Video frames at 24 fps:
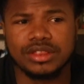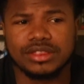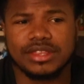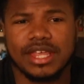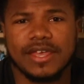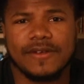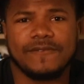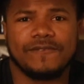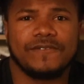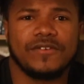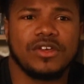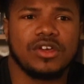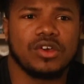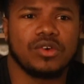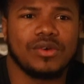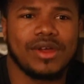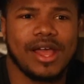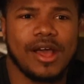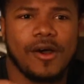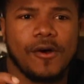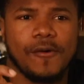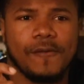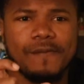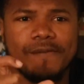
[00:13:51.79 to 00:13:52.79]
they figure
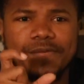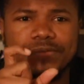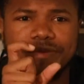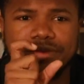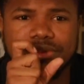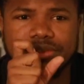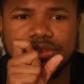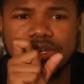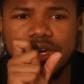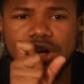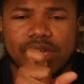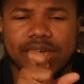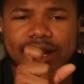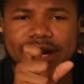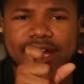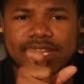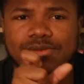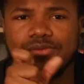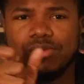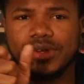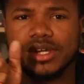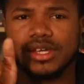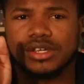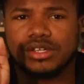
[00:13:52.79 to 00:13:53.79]
out they're
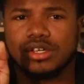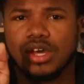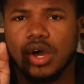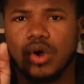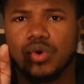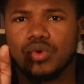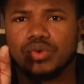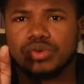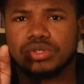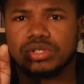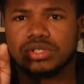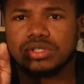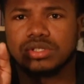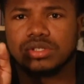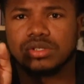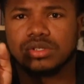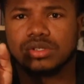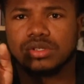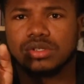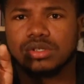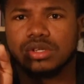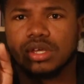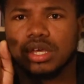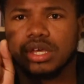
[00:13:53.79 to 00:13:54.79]
in with Ghost
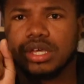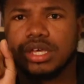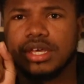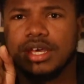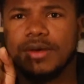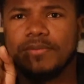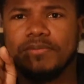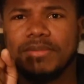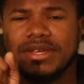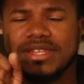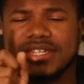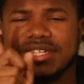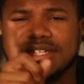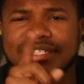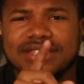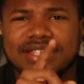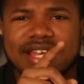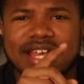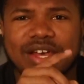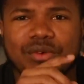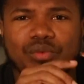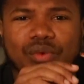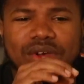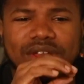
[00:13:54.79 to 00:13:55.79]
could be the
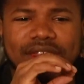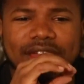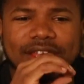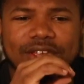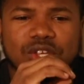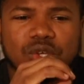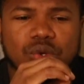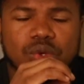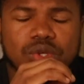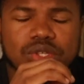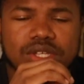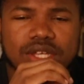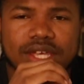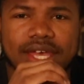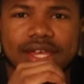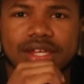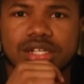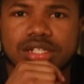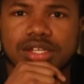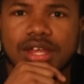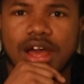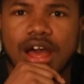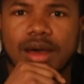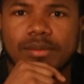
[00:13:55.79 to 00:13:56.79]
same way they used to
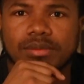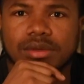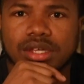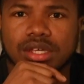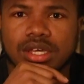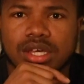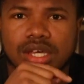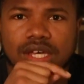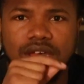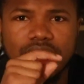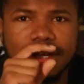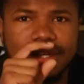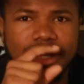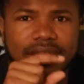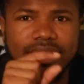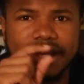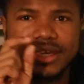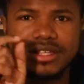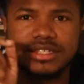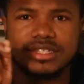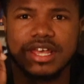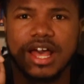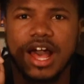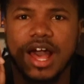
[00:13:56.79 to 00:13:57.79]
catch Tommy. And they
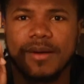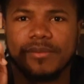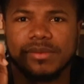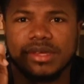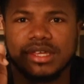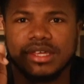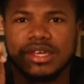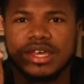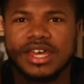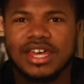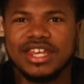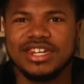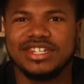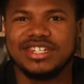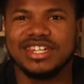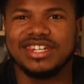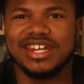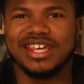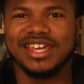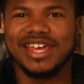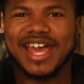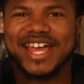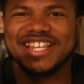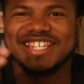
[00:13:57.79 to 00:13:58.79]
get Tommy,
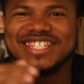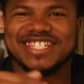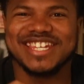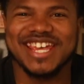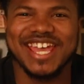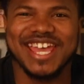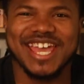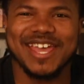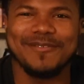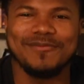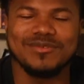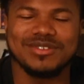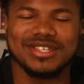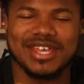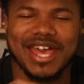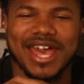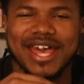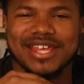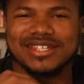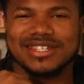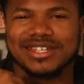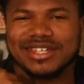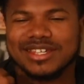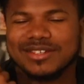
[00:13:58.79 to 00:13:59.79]
then they got James
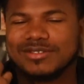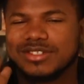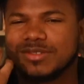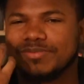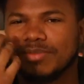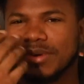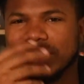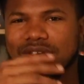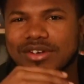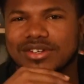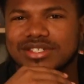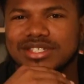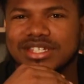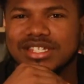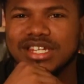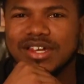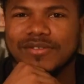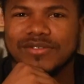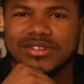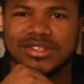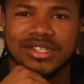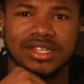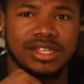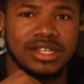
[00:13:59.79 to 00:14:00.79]
as a conspiracy and
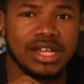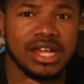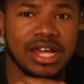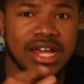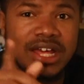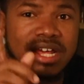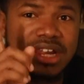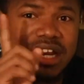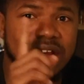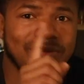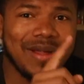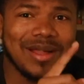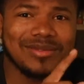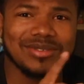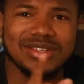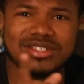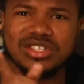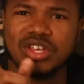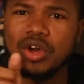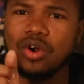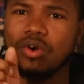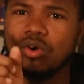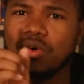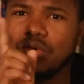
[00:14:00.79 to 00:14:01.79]
everything. And they wrap
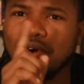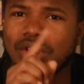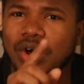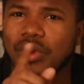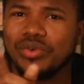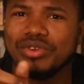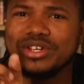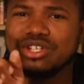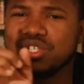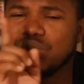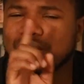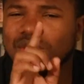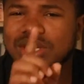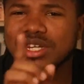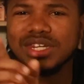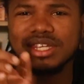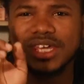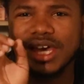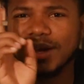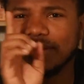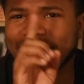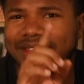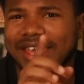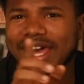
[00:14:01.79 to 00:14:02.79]
this whole holy
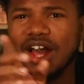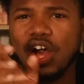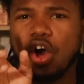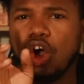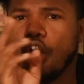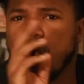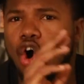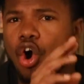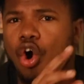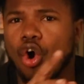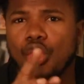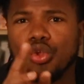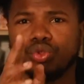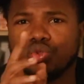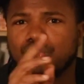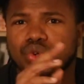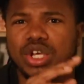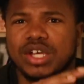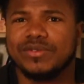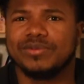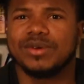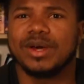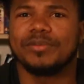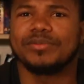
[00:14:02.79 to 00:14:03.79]
trinity up. They got all
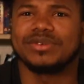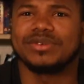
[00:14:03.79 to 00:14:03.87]
three of them